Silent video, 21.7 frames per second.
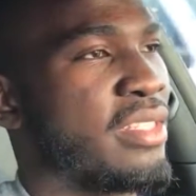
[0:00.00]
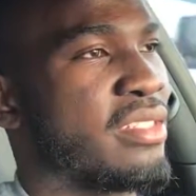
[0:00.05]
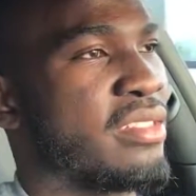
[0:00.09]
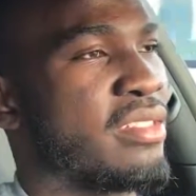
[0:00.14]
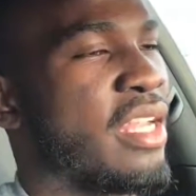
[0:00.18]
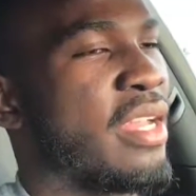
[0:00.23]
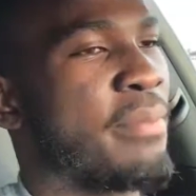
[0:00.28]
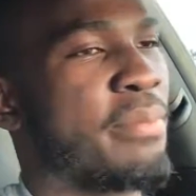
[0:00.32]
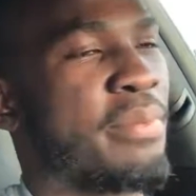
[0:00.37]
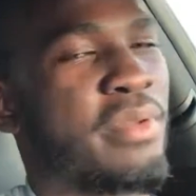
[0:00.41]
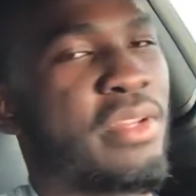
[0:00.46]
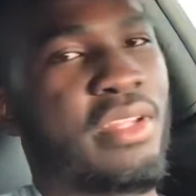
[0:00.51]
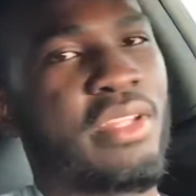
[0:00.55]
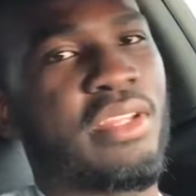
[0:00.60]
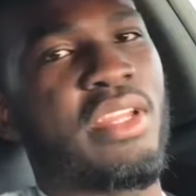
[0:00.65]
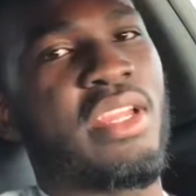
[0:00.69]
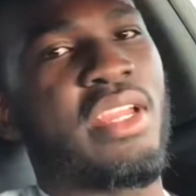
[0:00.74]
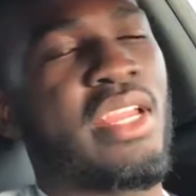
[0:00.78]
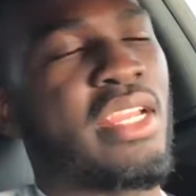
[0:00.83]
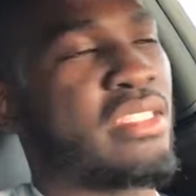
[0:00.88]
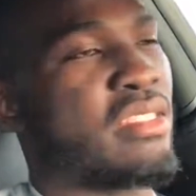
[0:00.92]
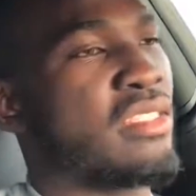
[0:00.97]
It's not
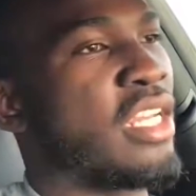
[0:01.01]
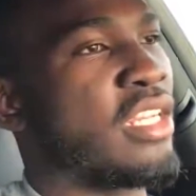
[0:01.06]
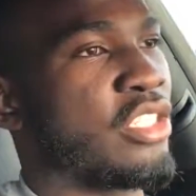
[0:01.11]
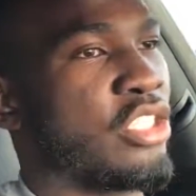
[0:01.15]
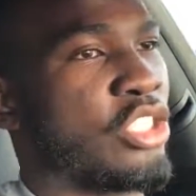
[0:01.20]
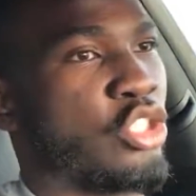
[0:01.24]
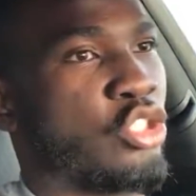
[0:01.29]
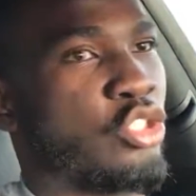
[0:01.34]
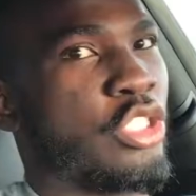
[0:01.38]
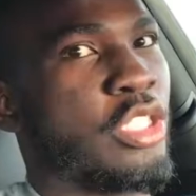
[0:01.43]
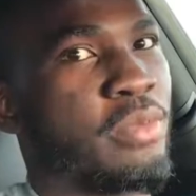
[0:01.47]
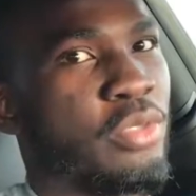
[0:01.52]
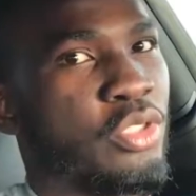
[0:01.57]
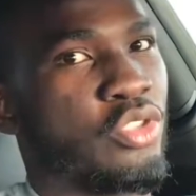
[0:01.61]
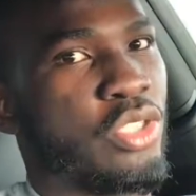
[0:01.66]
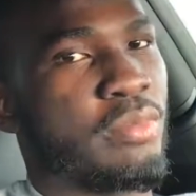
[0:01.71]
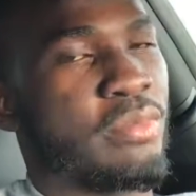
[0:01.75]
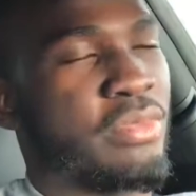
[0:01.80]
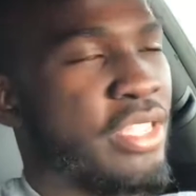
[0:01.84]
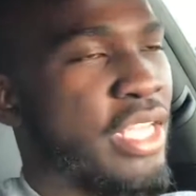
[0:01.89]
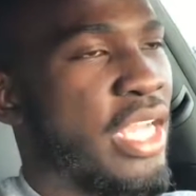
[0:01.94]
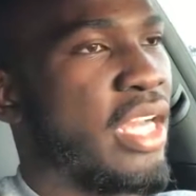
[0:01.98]

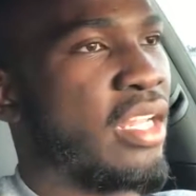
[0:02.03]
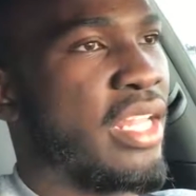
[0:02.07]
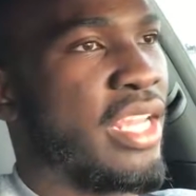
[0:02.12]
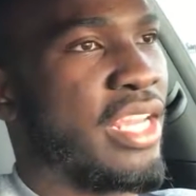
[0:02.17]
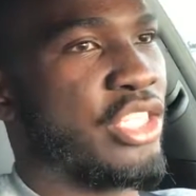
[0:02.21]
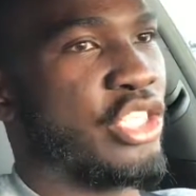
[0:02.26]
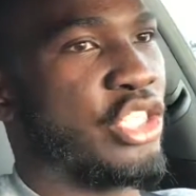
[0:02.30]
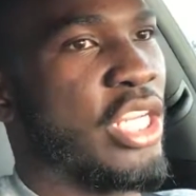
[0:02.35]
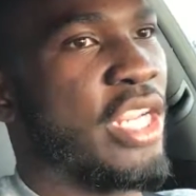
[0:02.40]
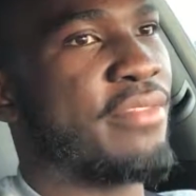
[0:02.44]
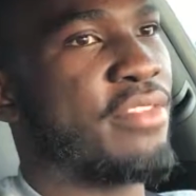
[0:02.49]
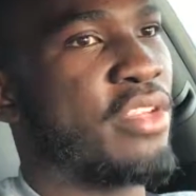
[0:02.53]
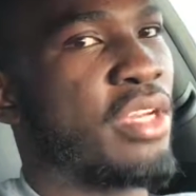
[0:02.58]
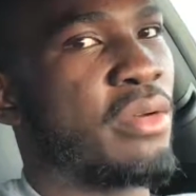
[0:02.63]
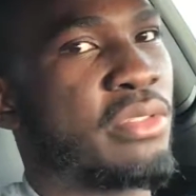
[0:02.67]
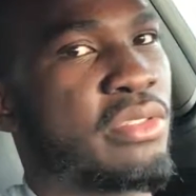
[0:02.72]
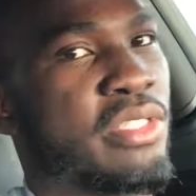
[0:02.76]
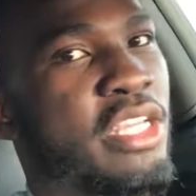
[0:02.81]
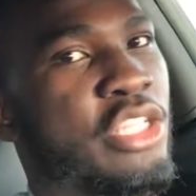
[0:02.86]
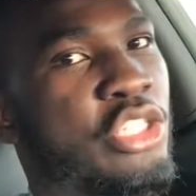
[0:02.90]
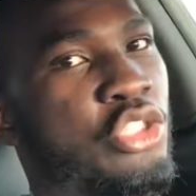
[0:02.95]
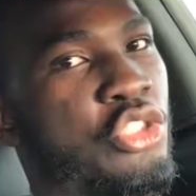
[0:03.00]
stripped down like Chevy
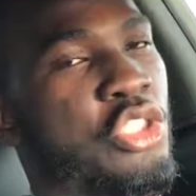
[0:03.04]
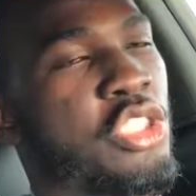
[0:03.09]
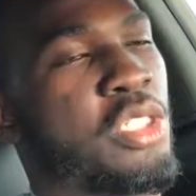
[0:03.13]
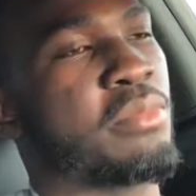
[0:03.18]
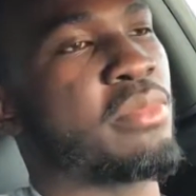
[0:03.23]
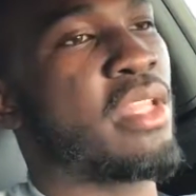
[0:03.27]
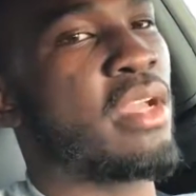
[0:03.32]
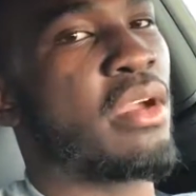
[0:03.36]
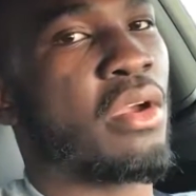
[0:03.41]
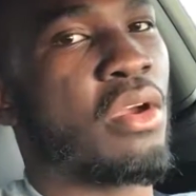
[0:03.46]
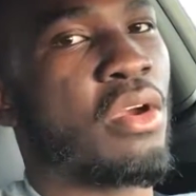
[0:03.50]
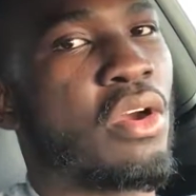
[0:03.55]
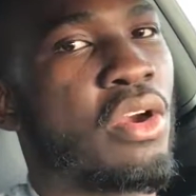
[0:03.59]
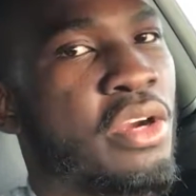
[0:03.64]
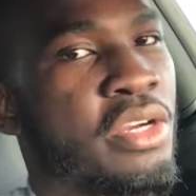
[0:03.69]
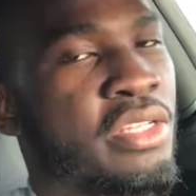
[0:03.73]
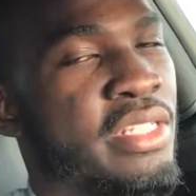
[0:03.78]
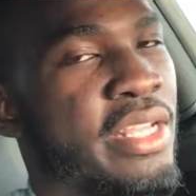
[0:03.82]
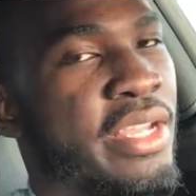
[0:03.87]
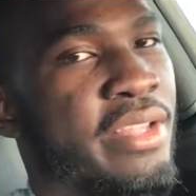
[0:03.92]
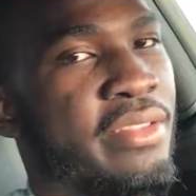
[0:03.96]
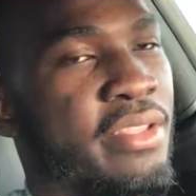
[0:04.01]
always like stripped down
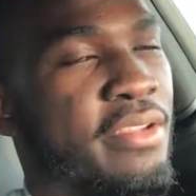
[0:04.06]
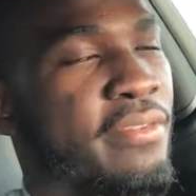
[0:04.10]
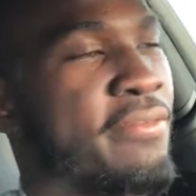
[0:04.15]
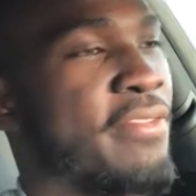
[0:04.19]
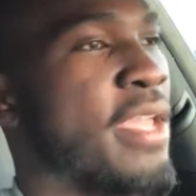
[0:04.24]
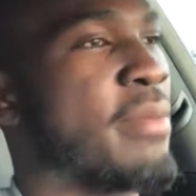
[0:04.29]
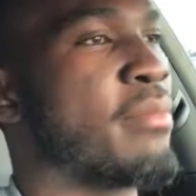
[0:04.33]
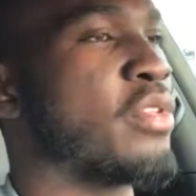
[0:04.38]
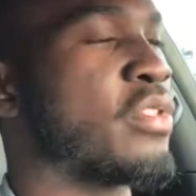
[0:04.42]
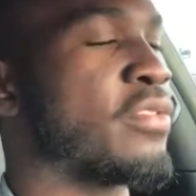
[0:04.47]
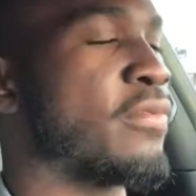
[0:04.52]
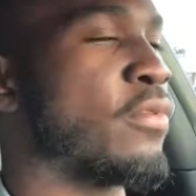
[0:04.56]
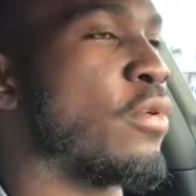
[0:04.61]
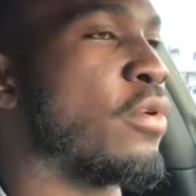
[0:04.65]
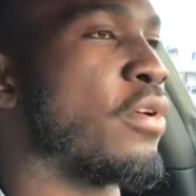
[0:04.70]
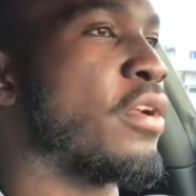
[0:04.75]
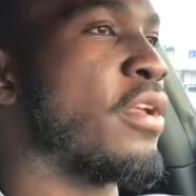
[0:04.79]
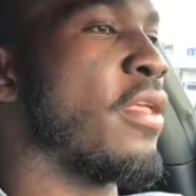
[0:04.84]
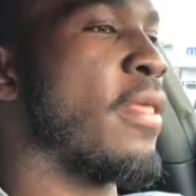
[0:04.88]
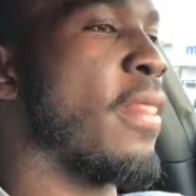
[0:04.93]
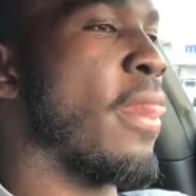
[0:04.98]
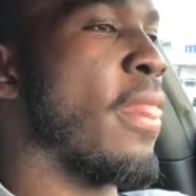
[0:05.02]
cars like they're famous
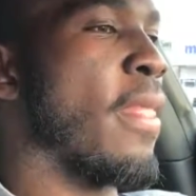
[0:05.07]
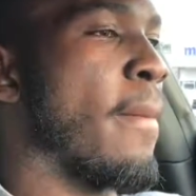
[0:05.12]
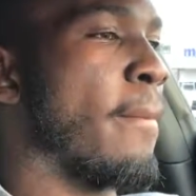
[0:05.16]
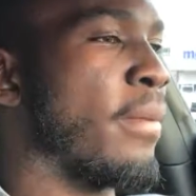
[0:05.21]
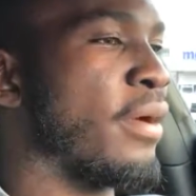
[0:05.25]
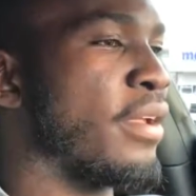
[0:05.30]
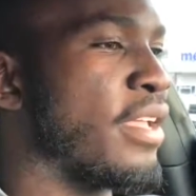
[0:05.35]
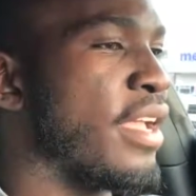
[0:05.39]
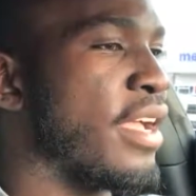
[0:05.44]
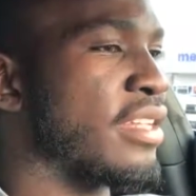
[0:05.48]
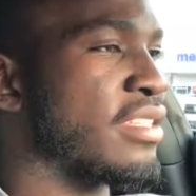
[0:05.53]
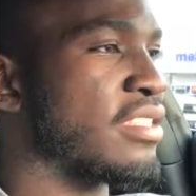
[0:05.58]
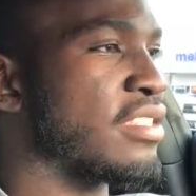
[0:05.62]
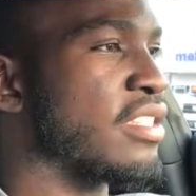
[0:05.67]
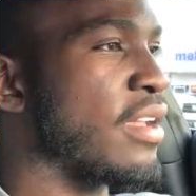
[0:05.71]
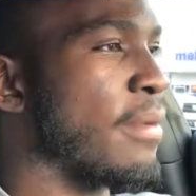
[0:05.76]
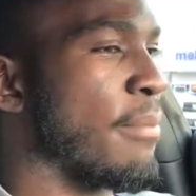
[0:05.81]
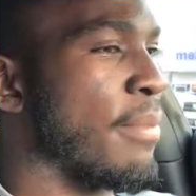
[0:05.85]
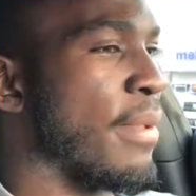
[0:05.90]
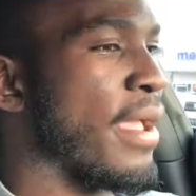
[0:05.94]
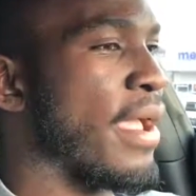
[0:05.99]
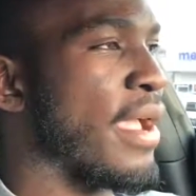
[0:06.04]
for. But yeah,
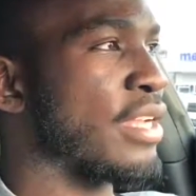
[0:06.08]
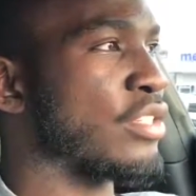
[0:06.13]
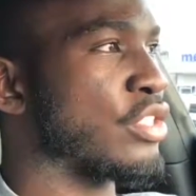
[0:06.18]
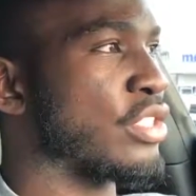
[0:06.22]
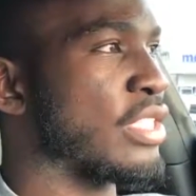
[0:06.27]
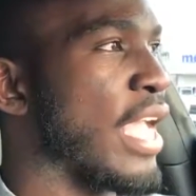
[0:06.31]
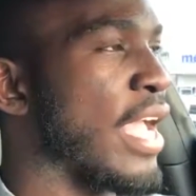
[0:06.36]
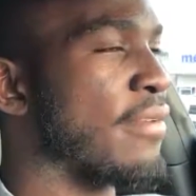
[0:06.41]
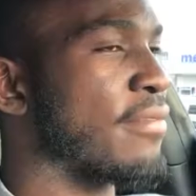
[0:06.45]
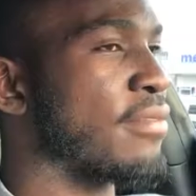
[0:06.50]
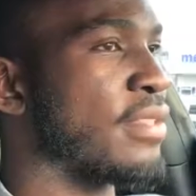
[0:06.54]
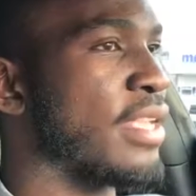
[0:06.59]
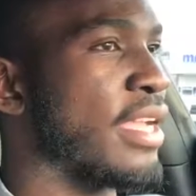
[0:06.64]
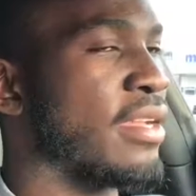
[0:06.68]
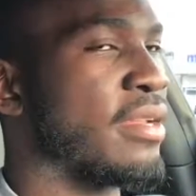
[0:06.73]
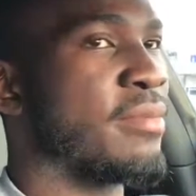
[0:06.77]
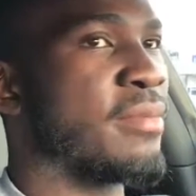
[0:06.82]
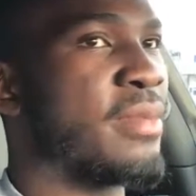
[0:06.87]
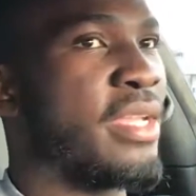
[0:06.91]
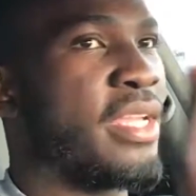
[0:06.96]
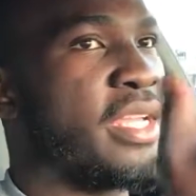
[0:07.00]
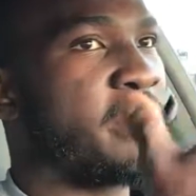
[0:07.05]
it's not bad just having
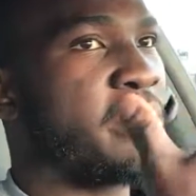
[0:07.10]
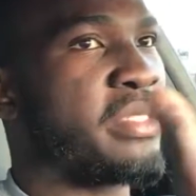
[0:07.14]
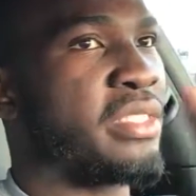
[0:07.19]
that.